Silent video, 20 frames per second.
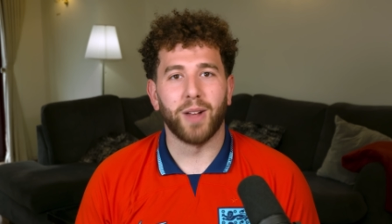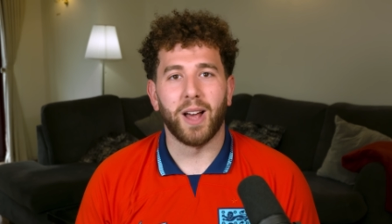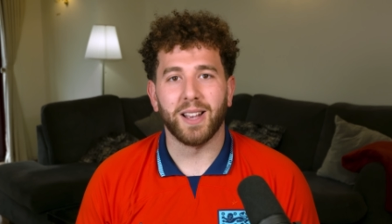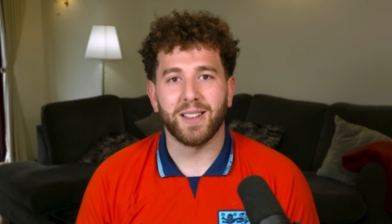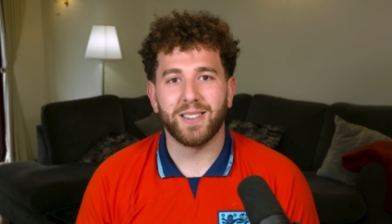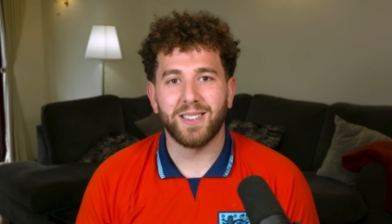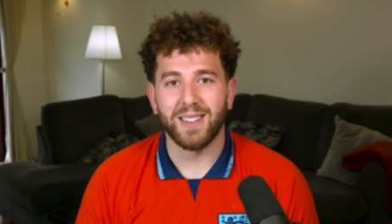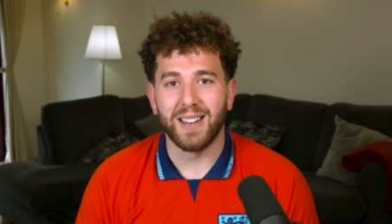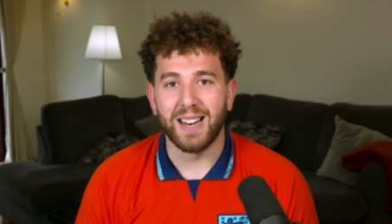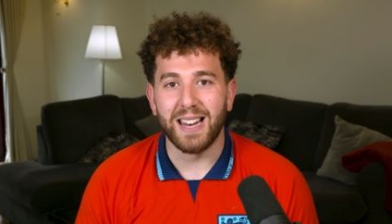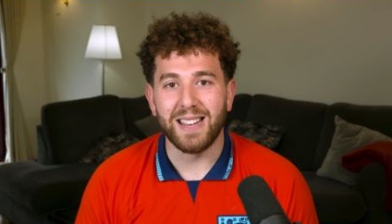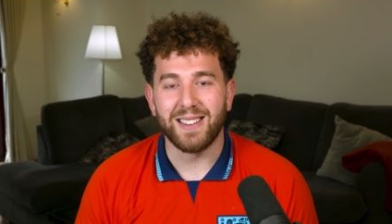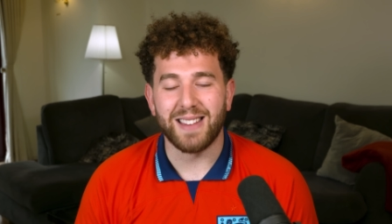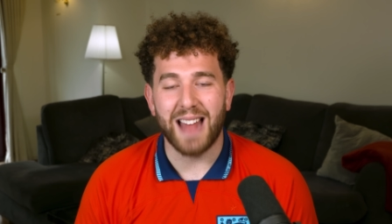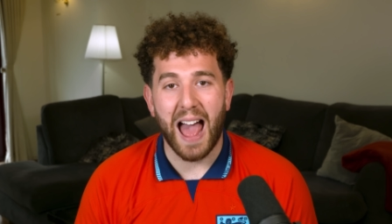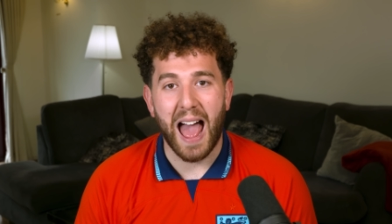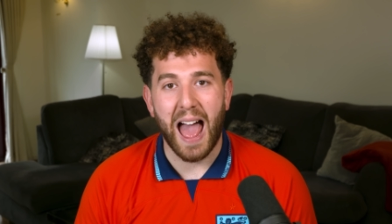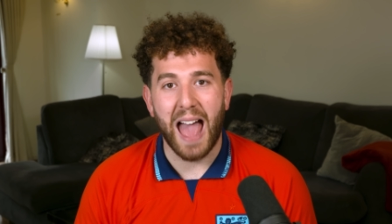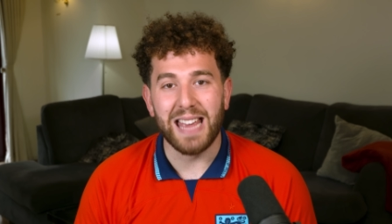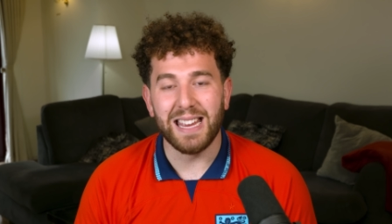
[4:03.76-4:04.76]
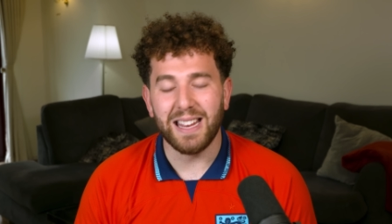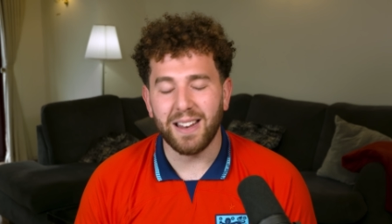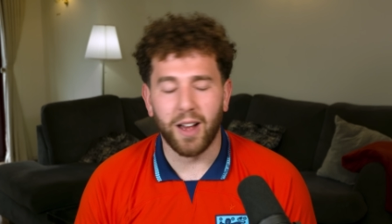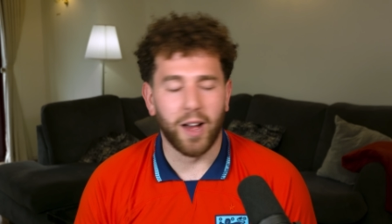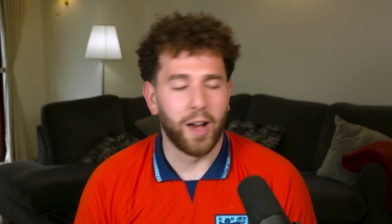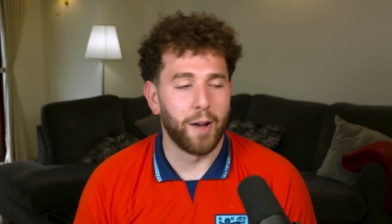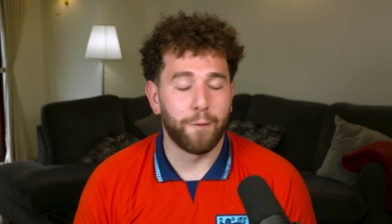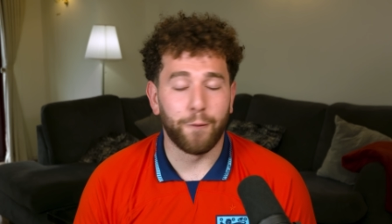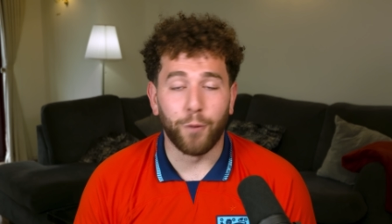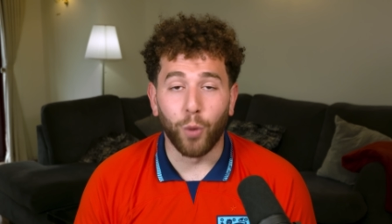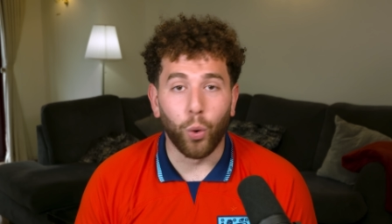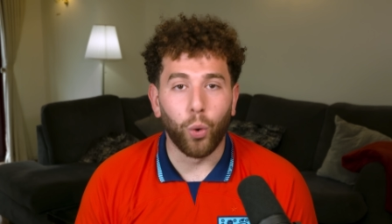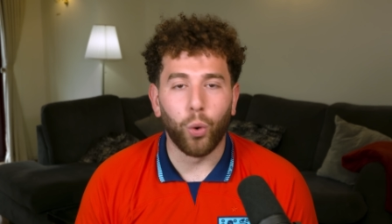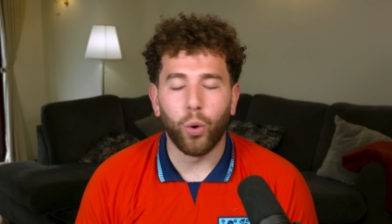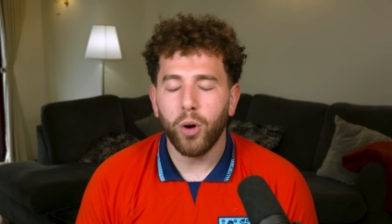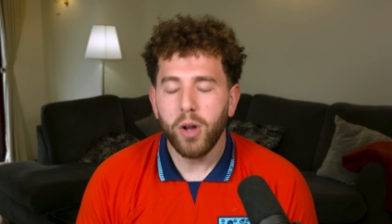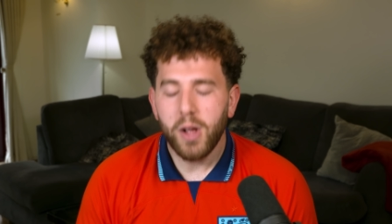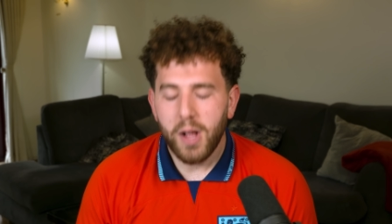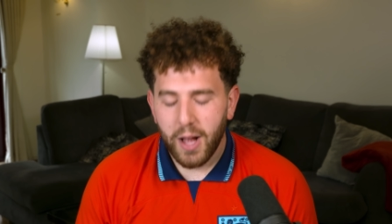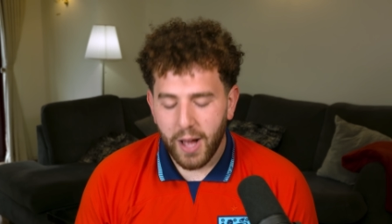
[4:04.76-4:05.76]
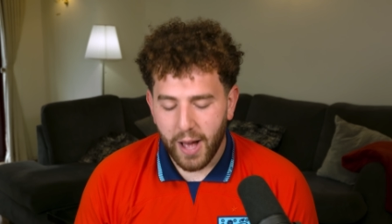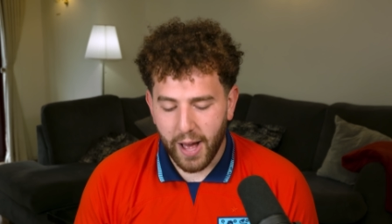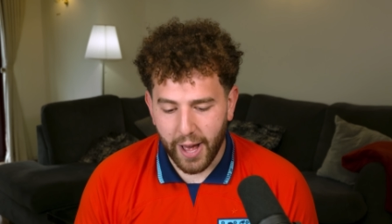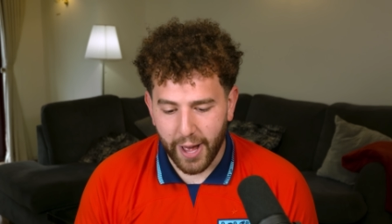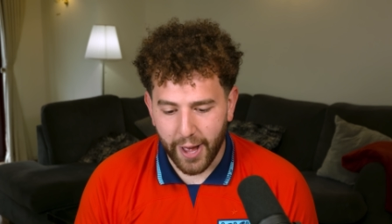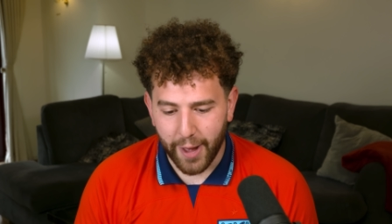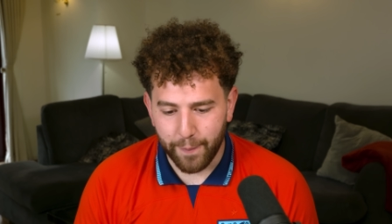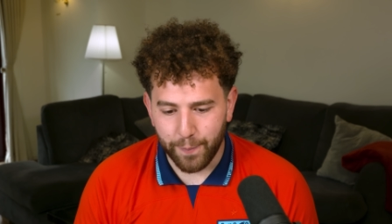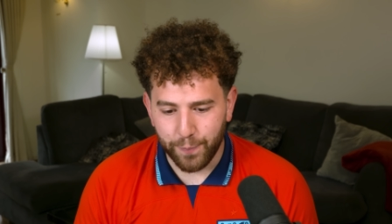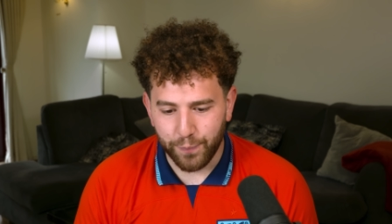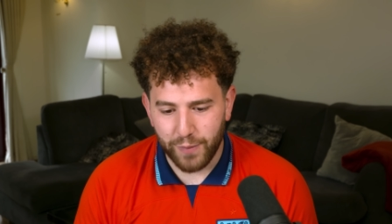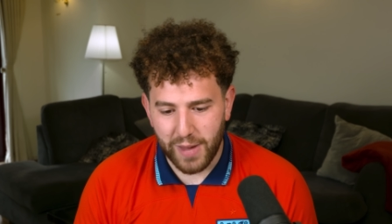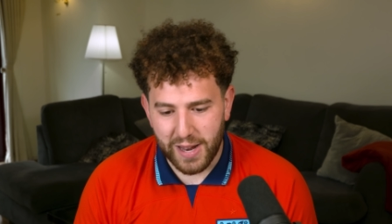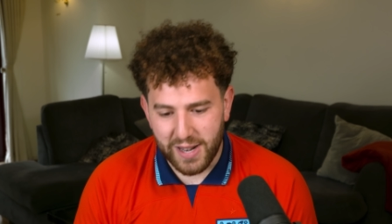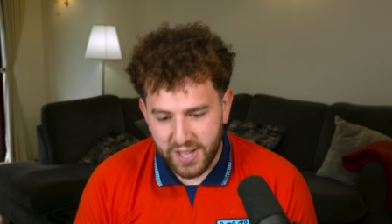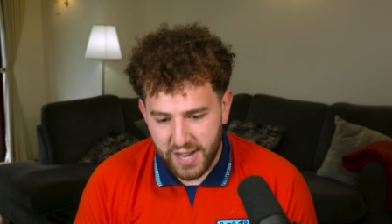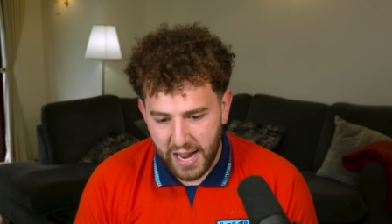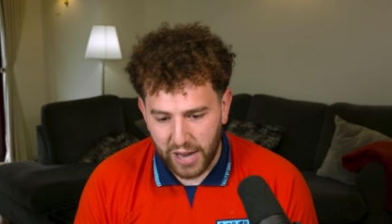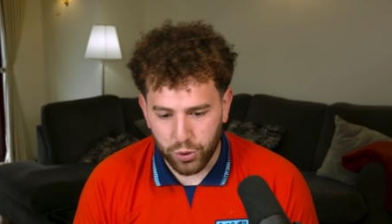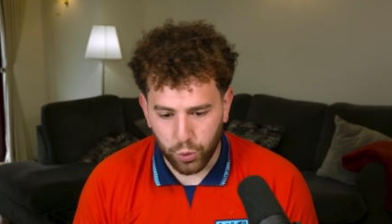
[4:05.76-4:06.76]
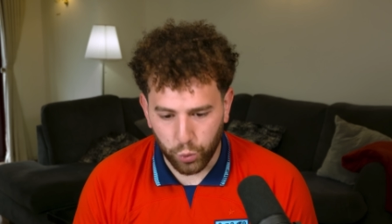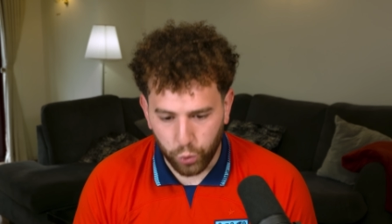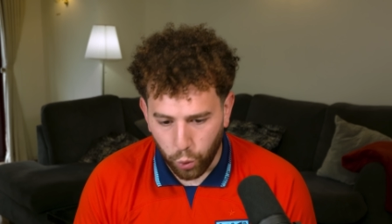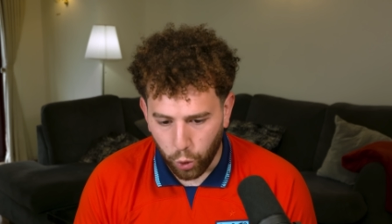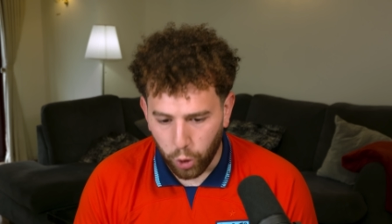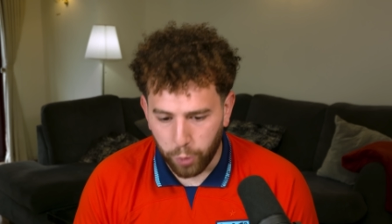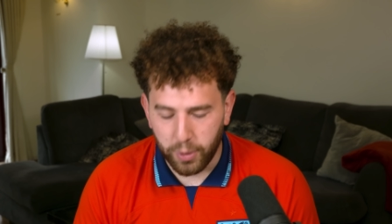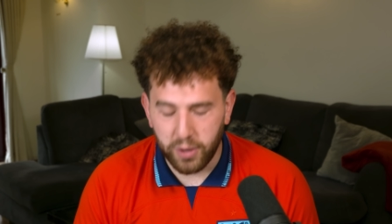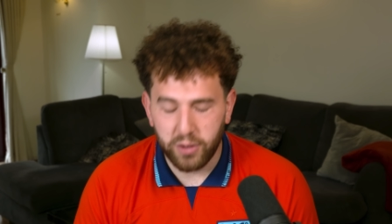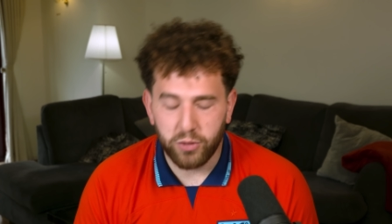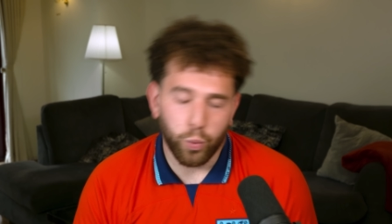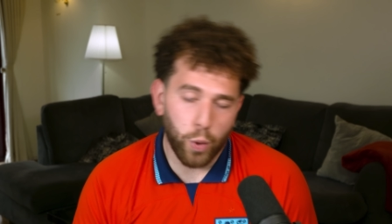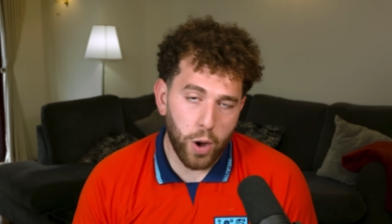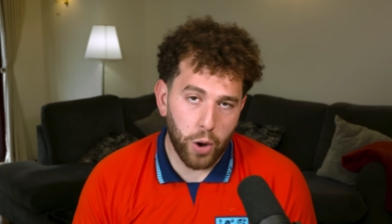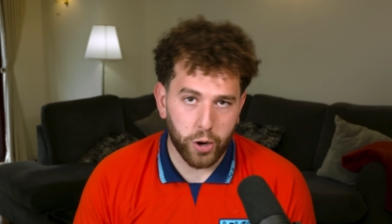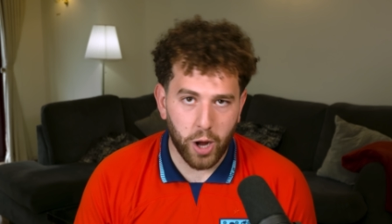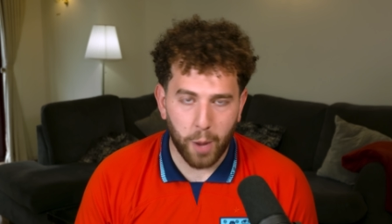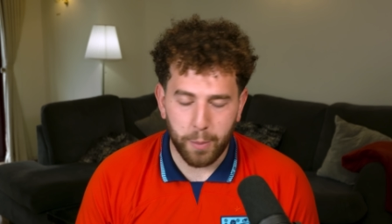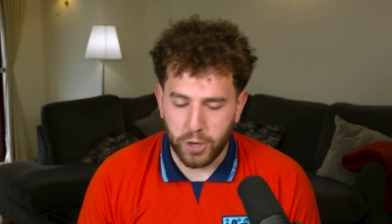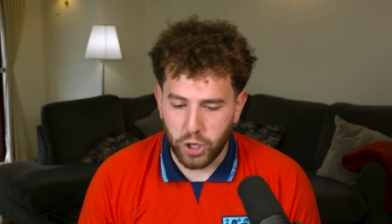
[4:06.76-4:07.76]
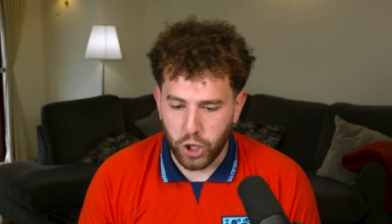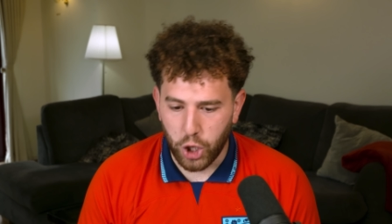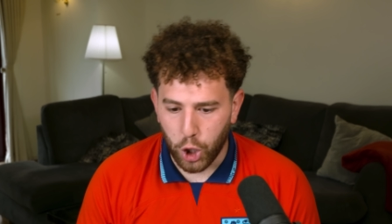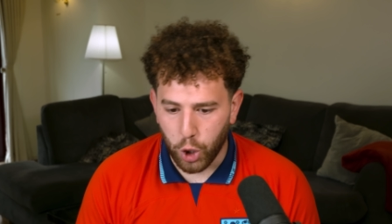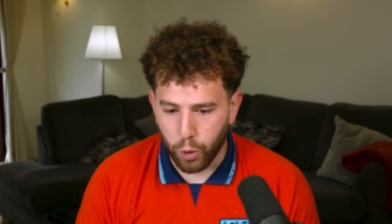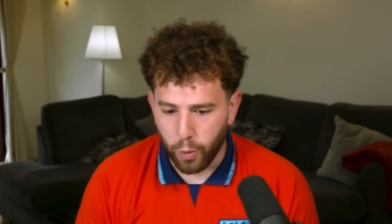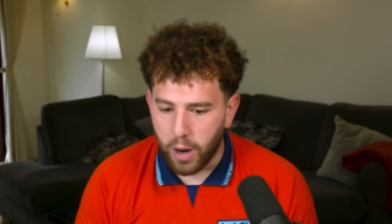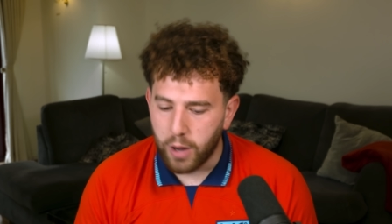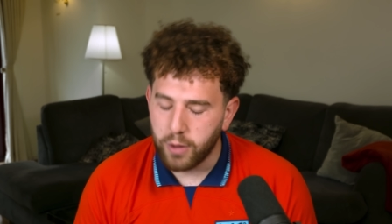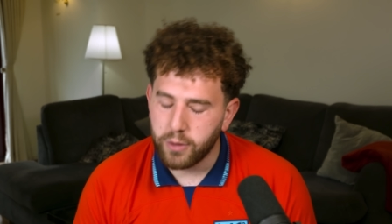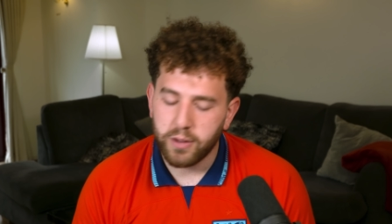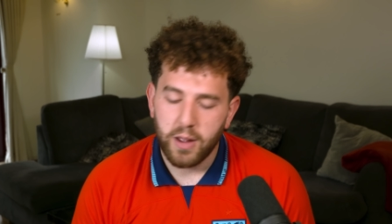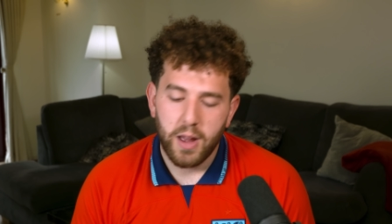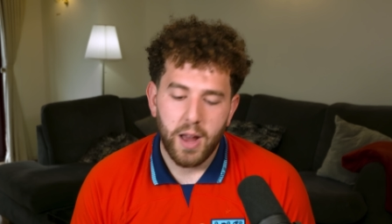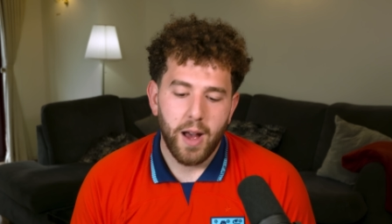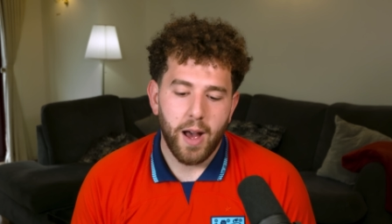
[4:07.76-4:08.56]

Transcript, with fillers: like at least eight, uh, four um, international tournaments, World Cup and Euros.